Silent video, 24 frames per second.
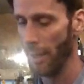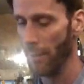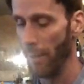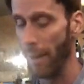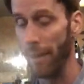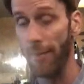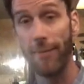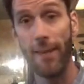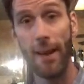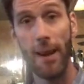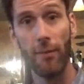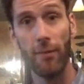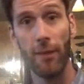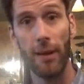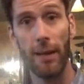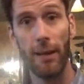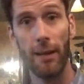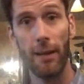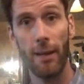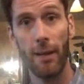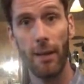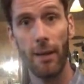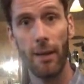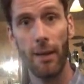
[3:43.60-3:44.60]
and my
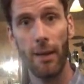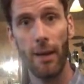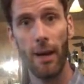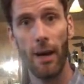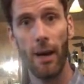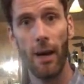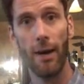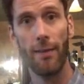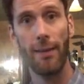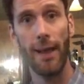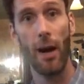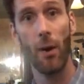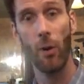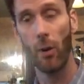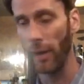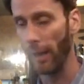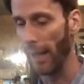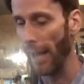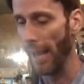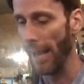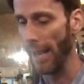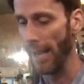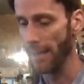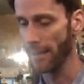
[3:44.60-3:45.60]
favorite, now on
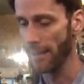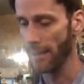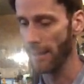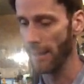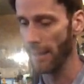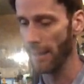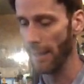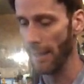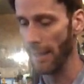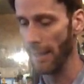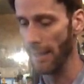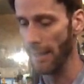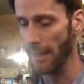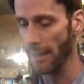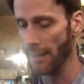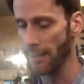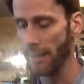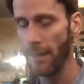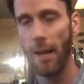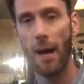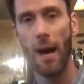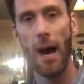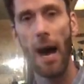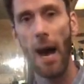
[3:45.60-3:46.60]
cask,
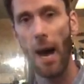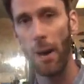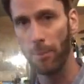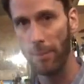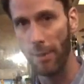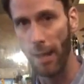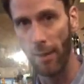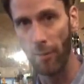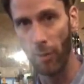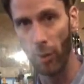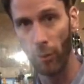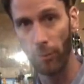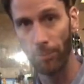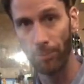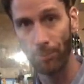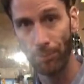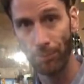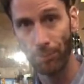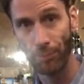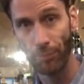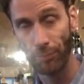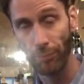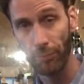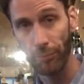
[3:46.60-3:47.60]
is Hop Devil
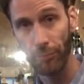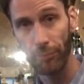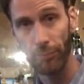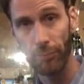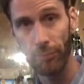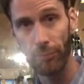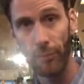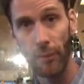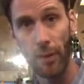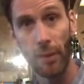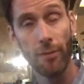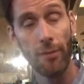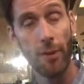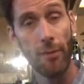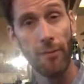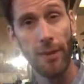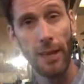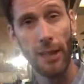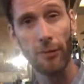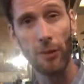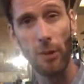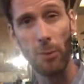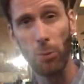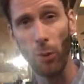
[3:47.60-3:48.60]
from
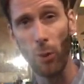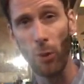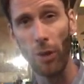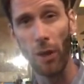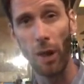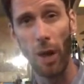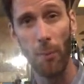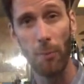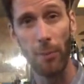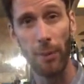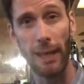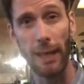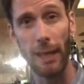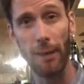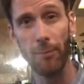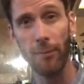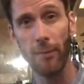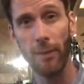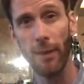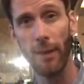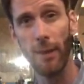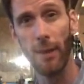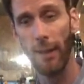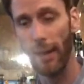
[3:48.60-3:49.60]
Victory Brewing Company
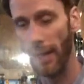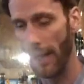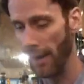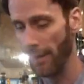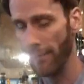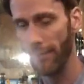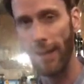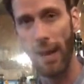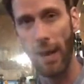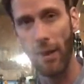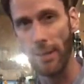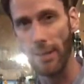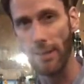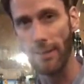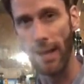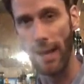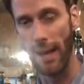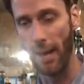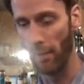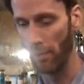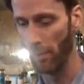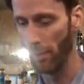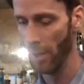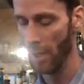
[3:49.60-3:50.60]
out of
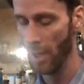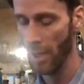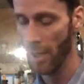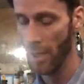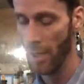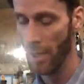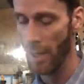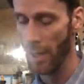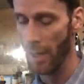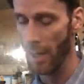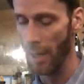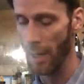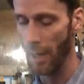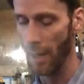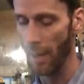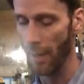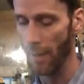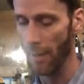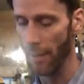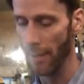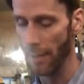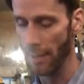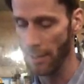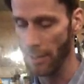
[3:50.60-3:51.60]
Downingtown.
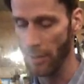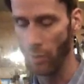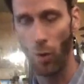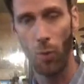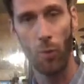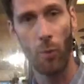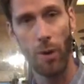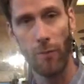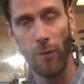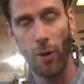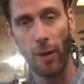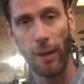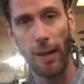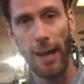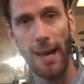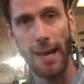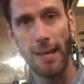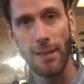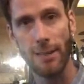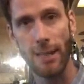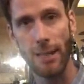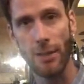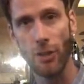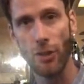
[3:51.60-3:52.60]
This is on one of our
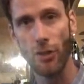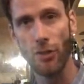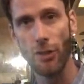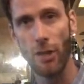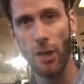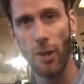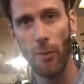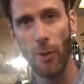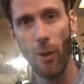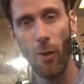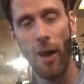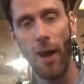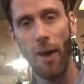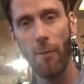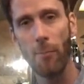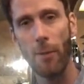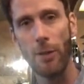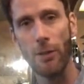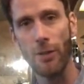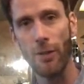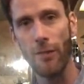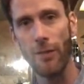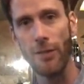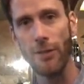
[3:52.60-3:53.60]
cask engines here. We don't have
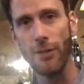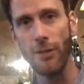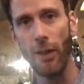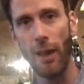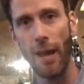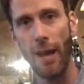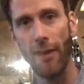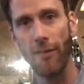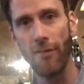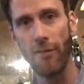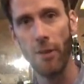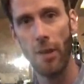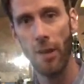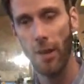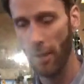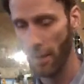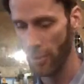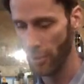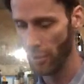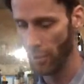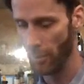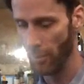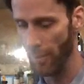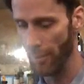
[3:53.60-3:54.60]
much of this left.
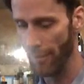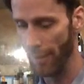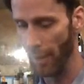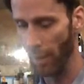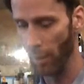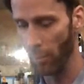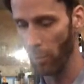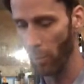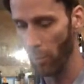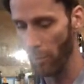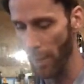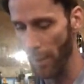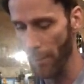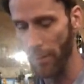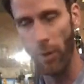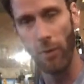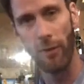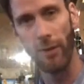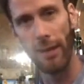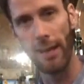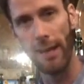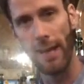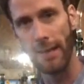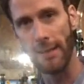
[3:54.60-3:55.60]
Should be available maybe
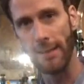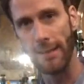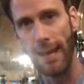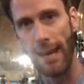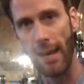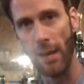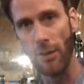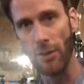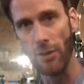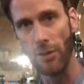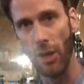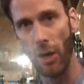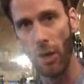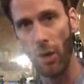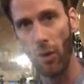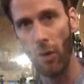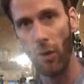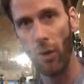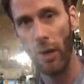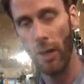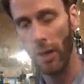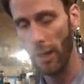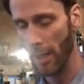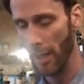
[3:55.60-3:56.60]
over the next day or
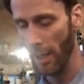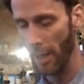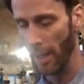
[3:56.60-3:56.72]
so.